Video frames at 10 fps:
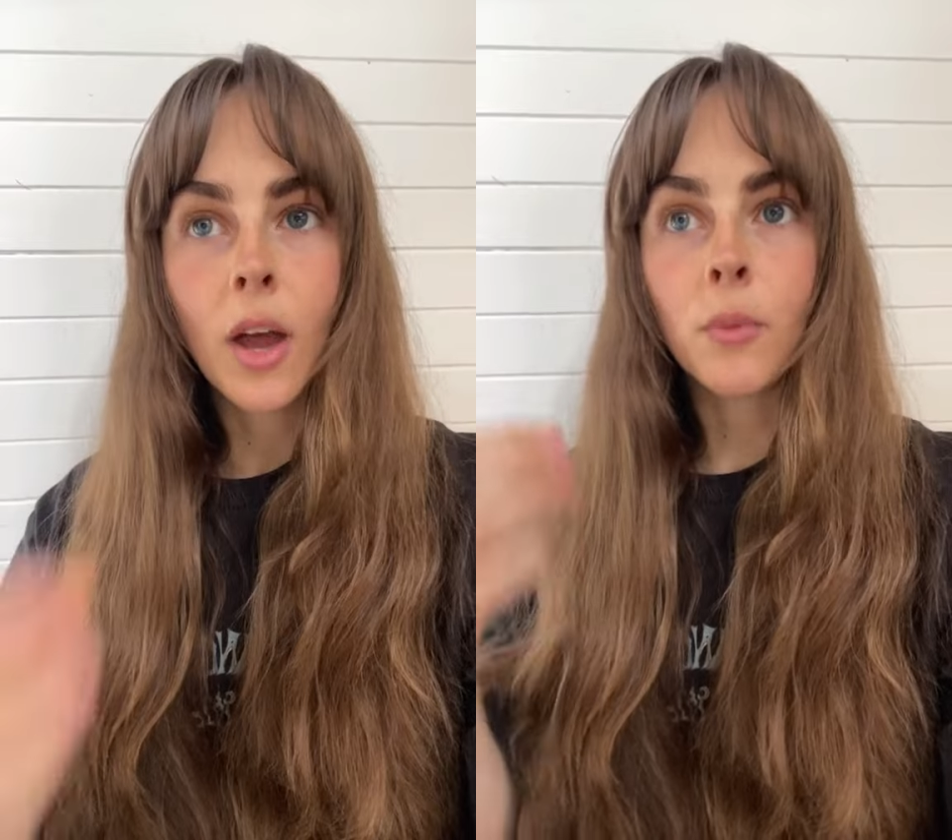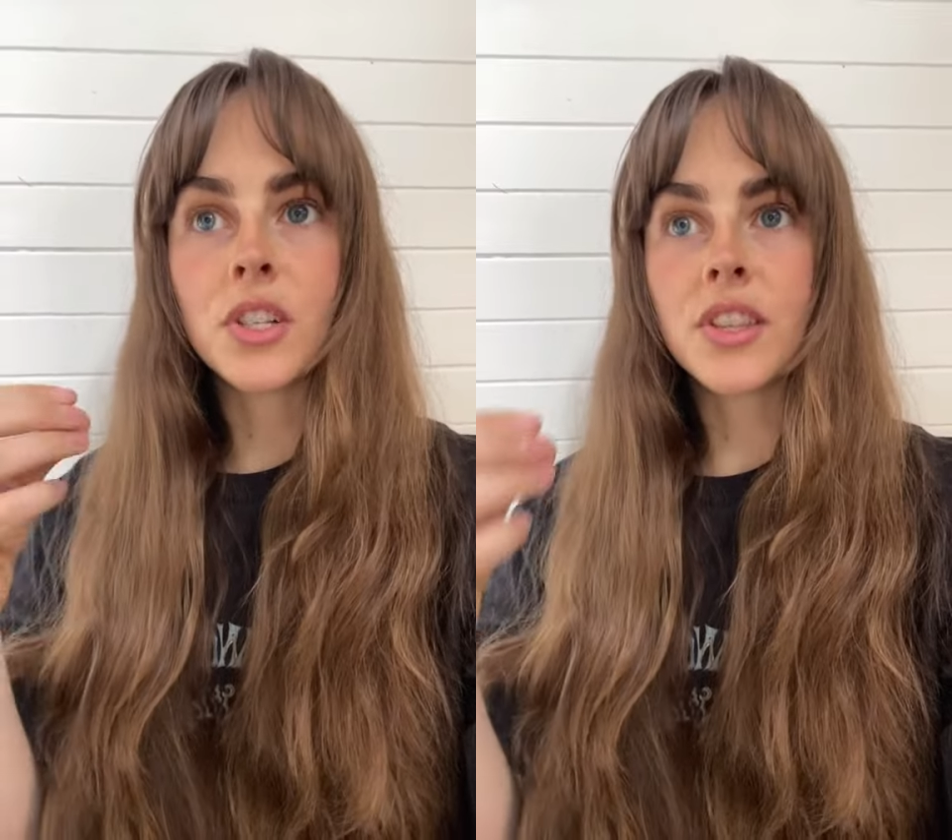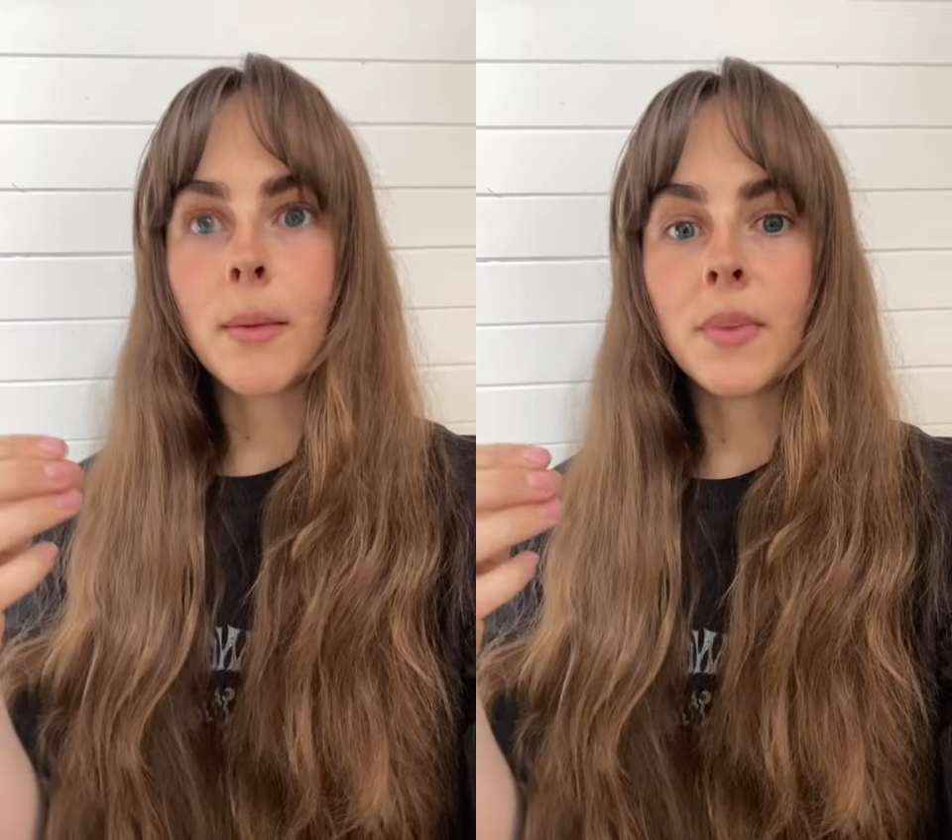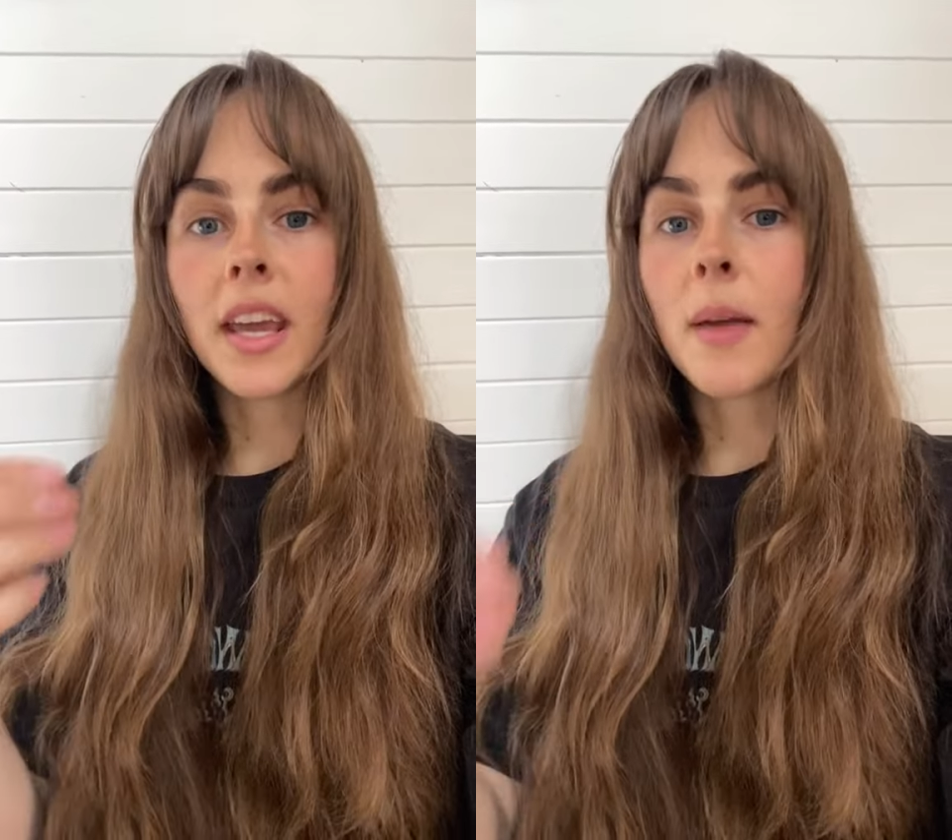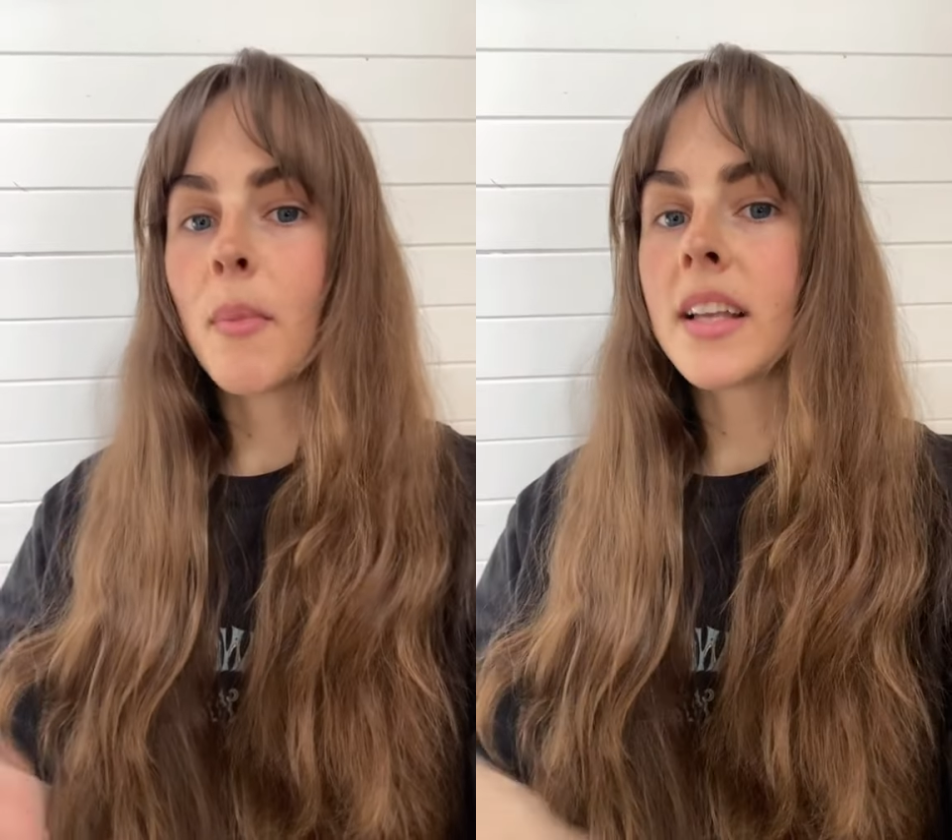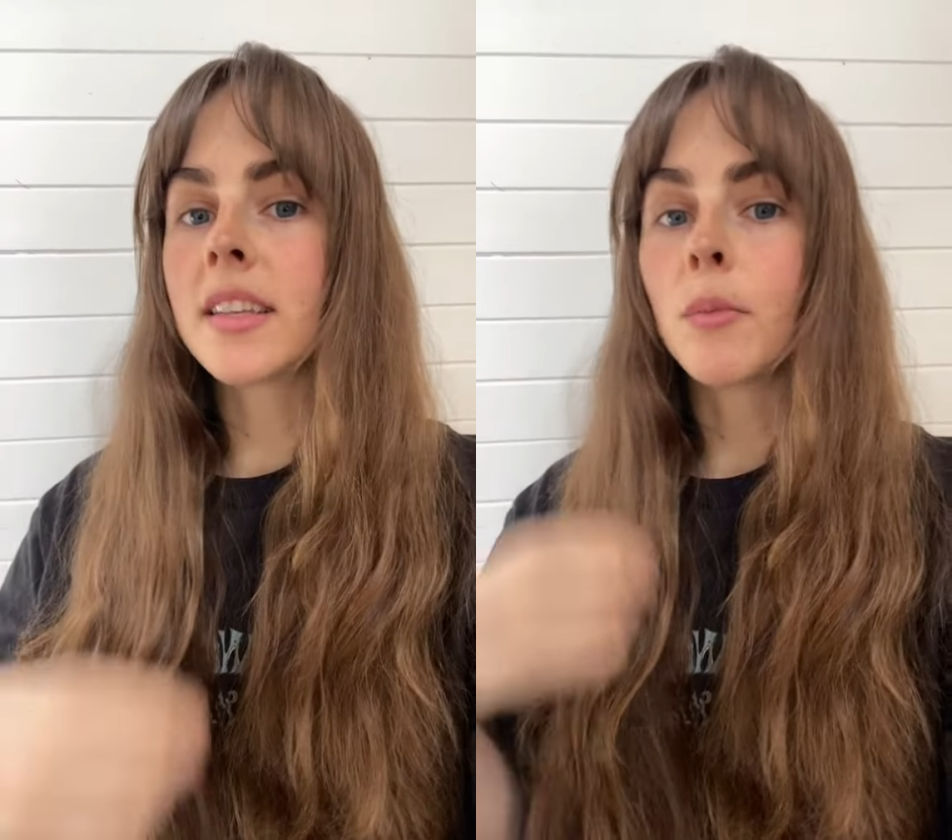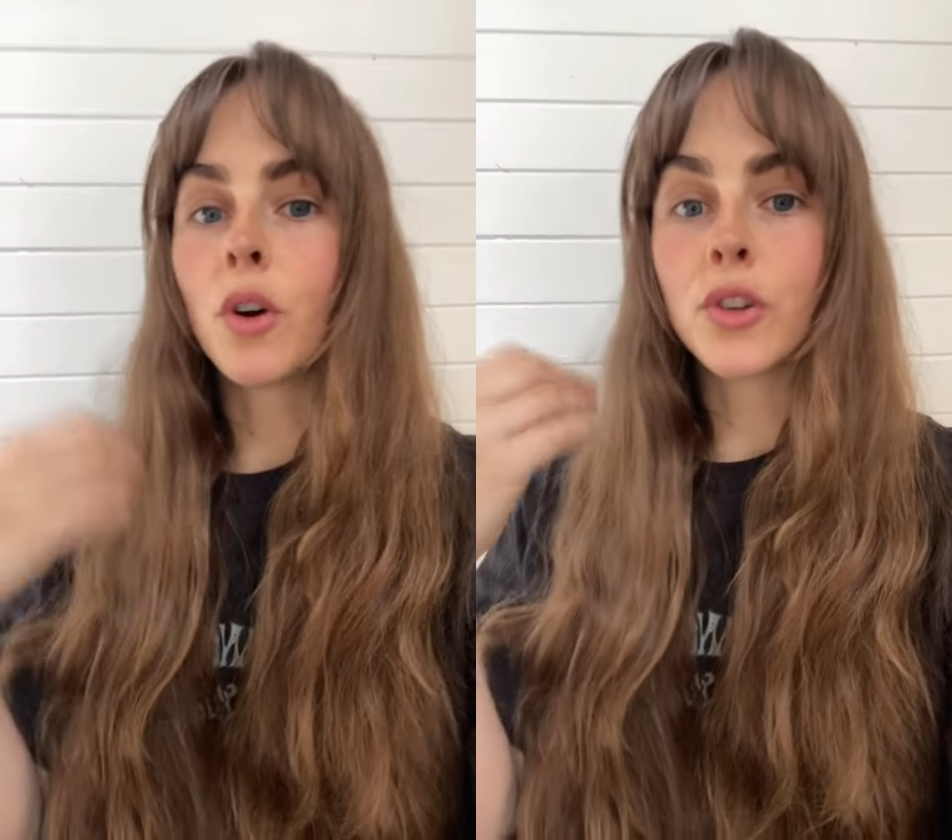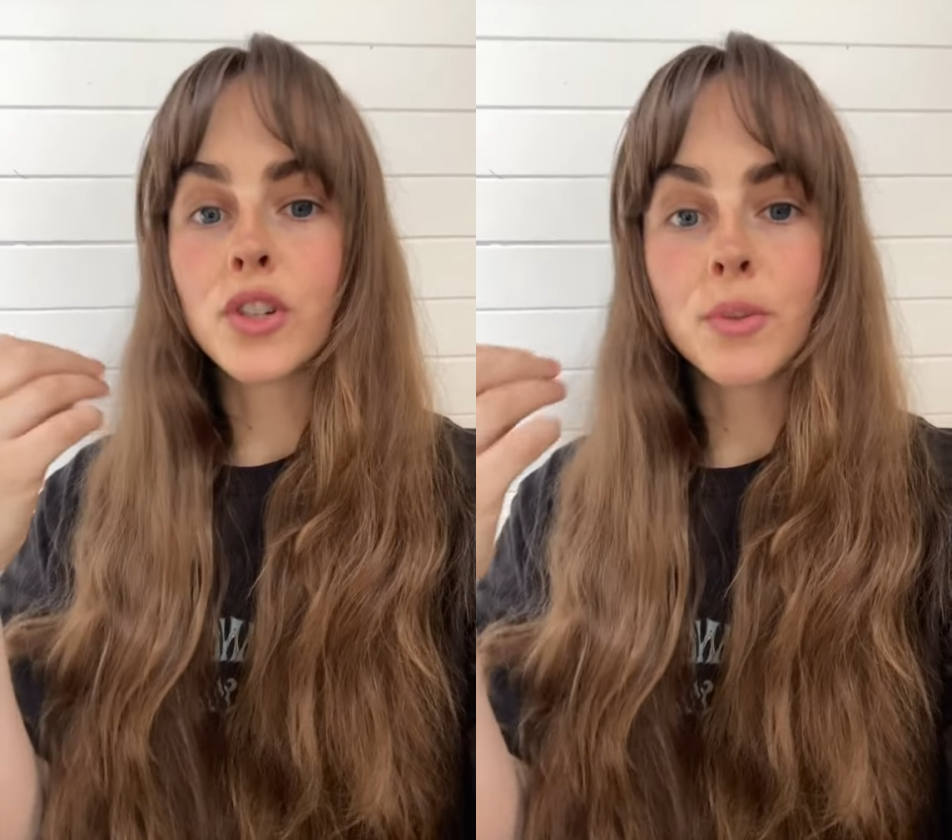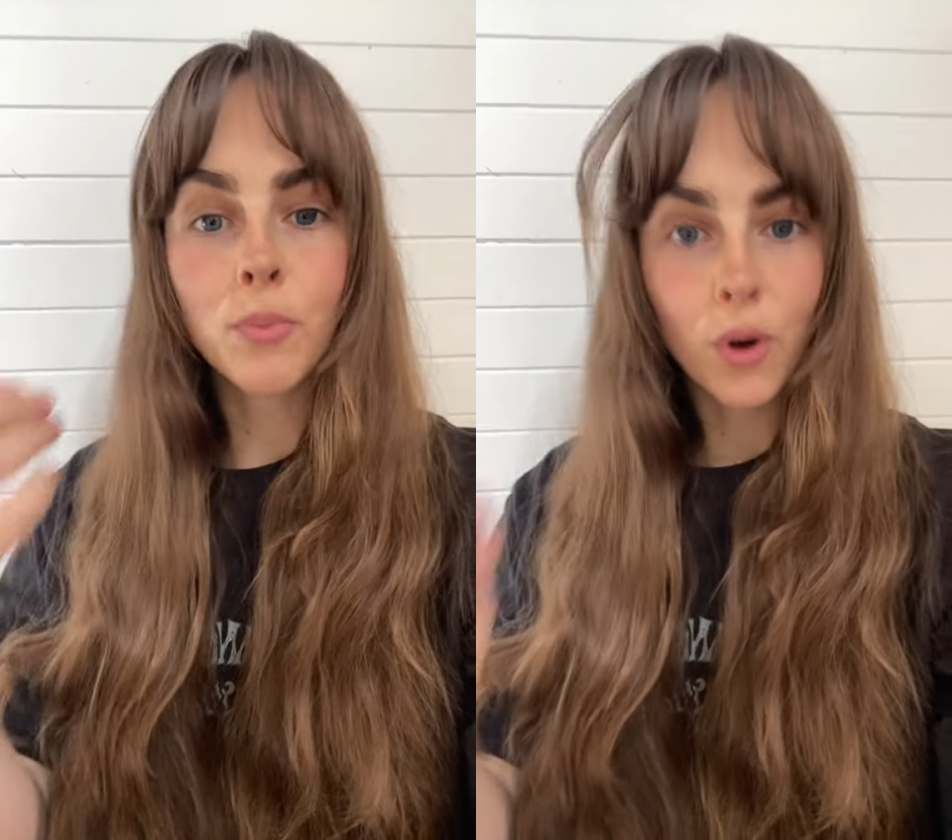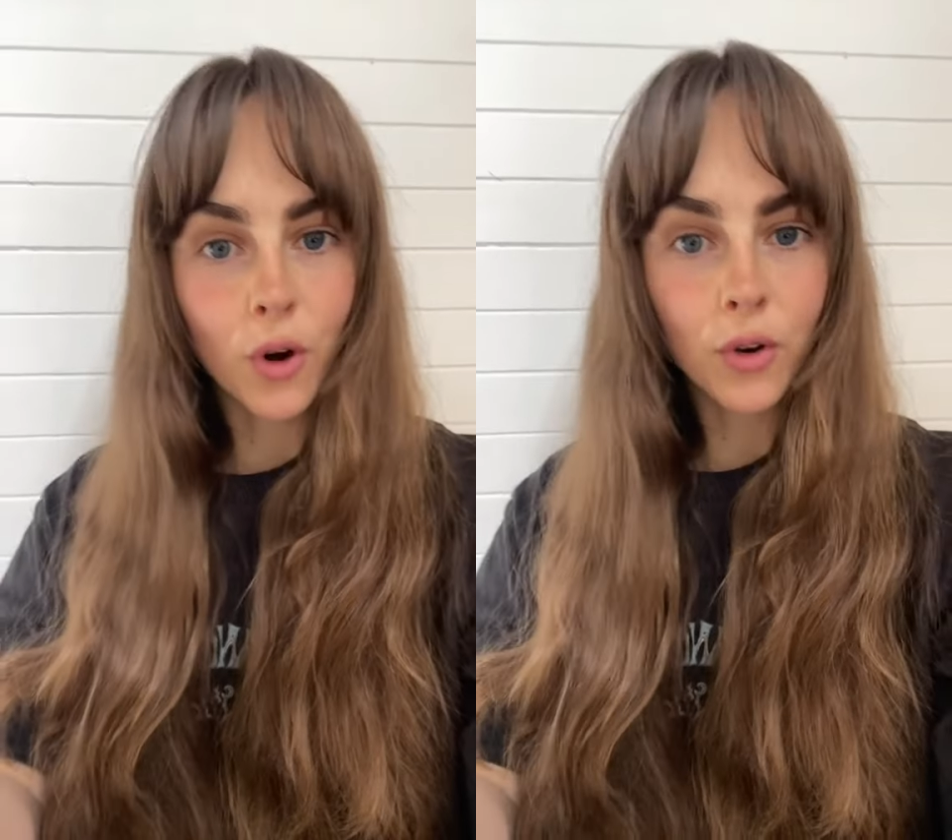which then became my subconscious
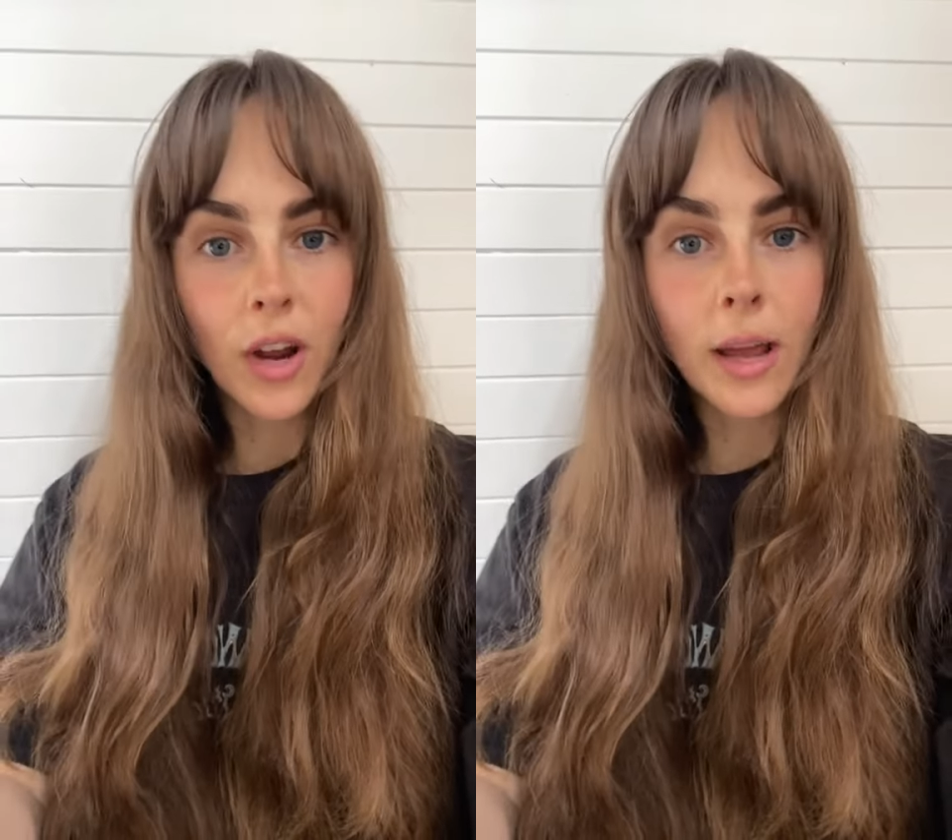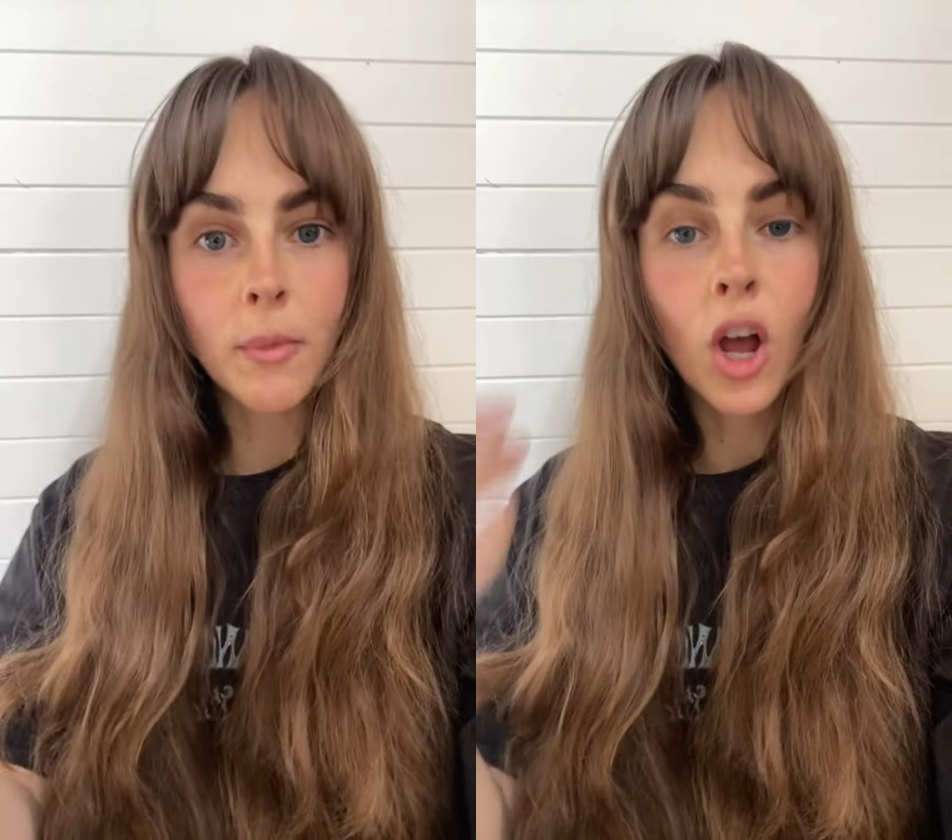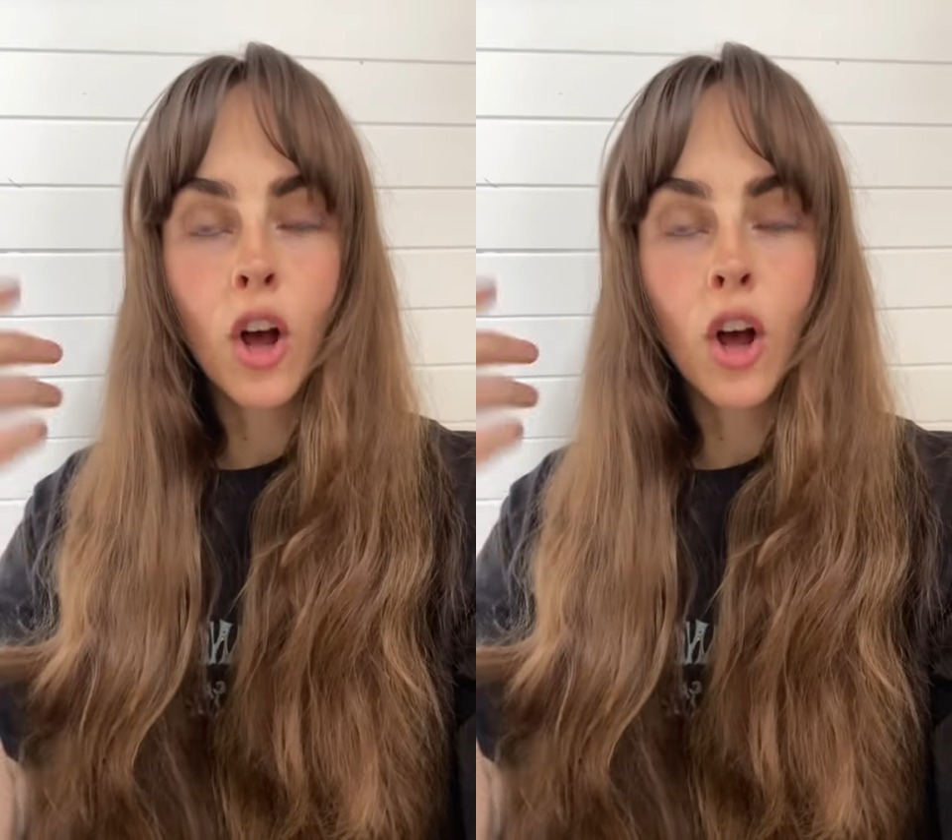program